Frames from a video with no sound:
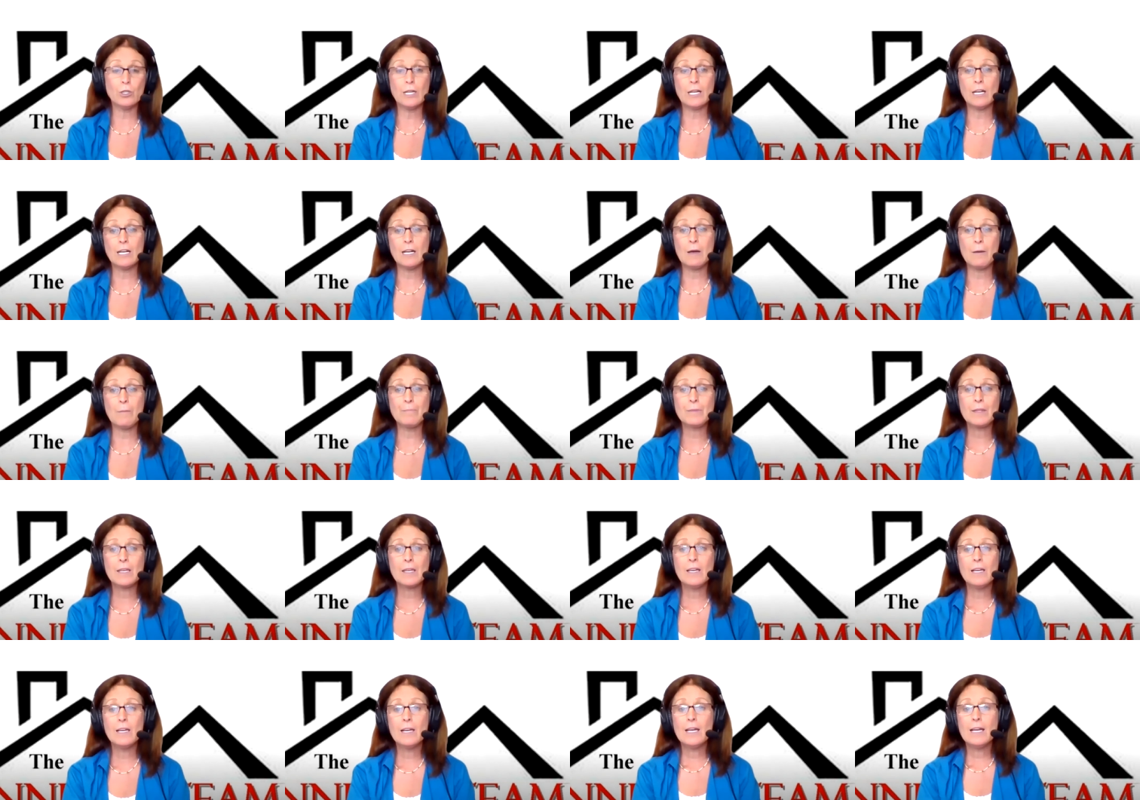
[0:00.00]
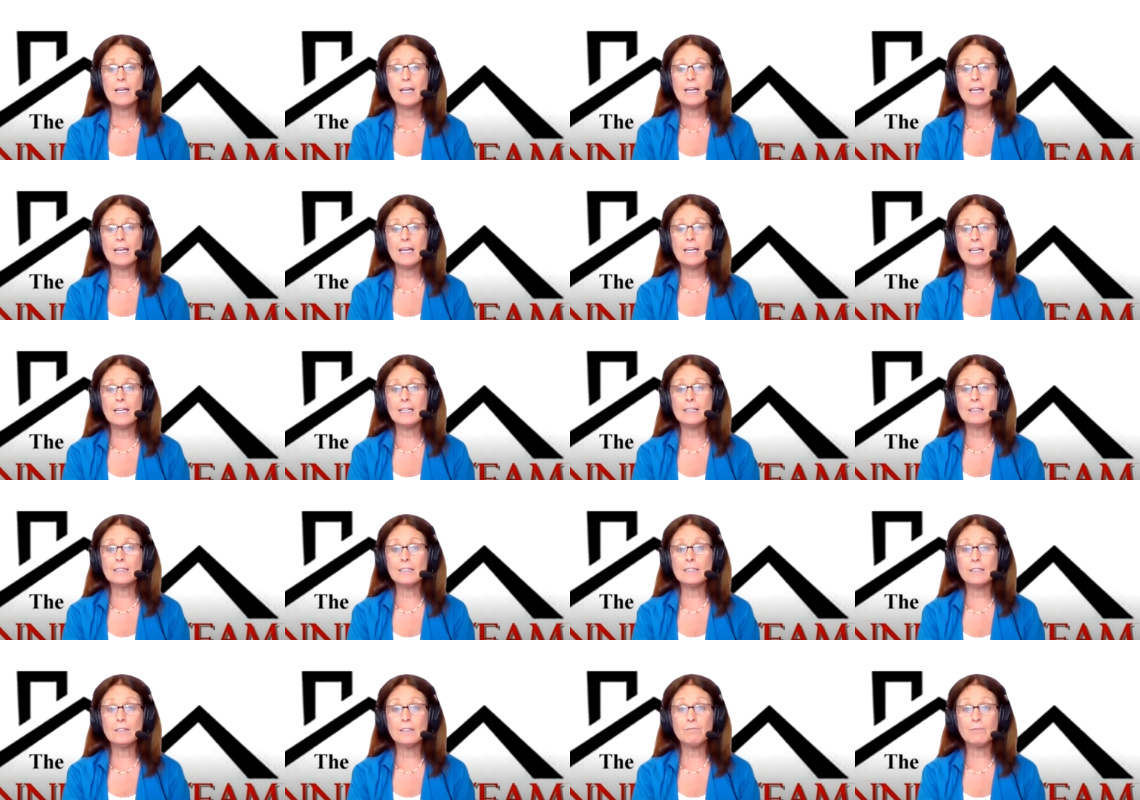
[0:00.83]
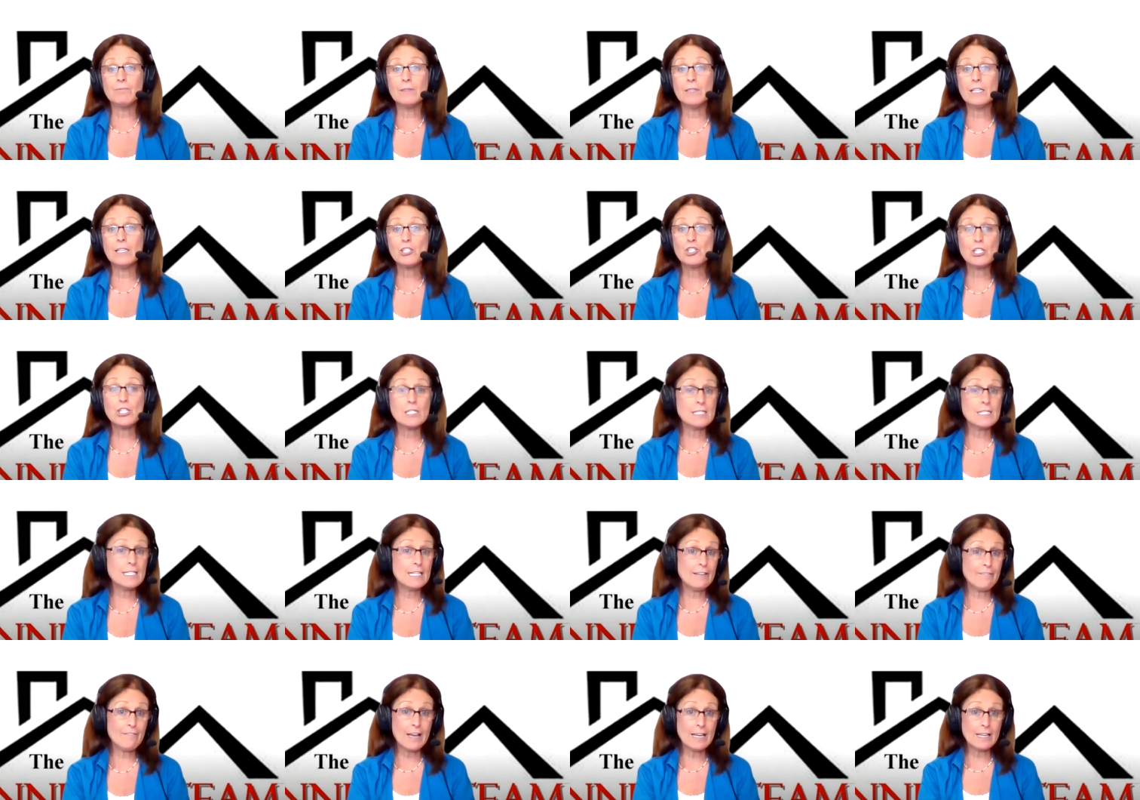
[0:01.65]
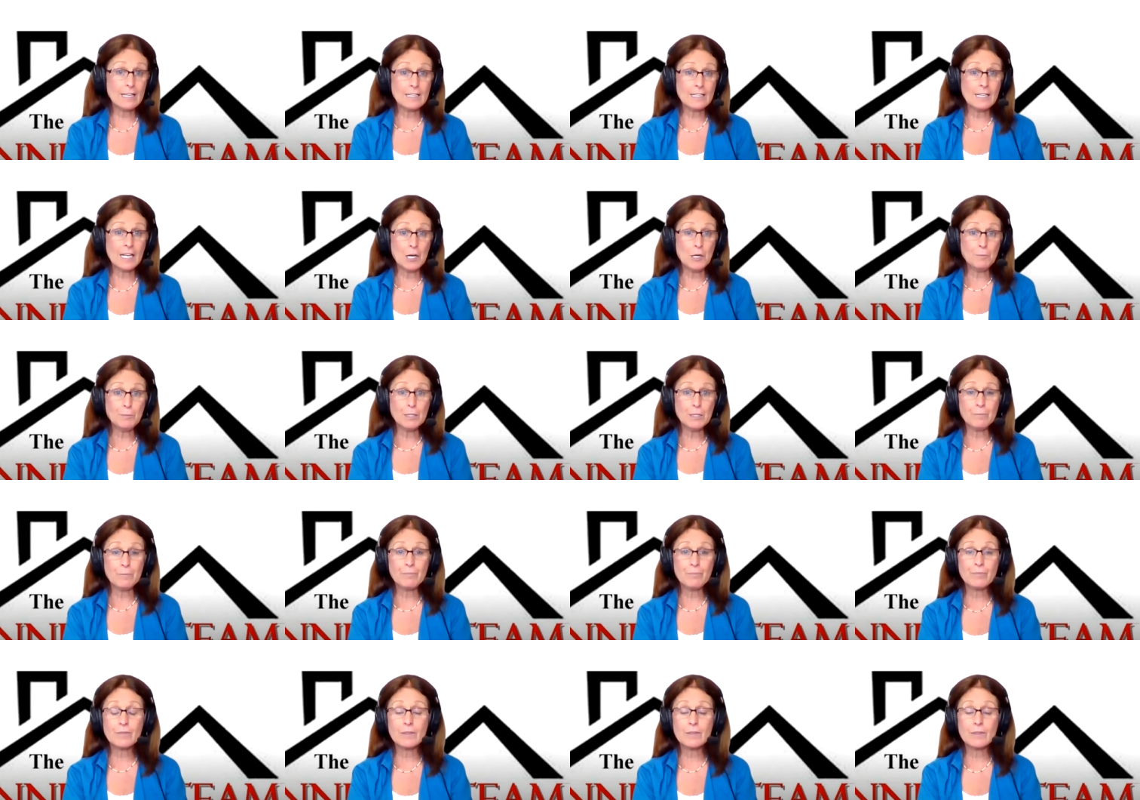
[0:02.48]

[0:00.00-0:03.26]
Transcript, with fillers: Um, and let's just see if I can help you.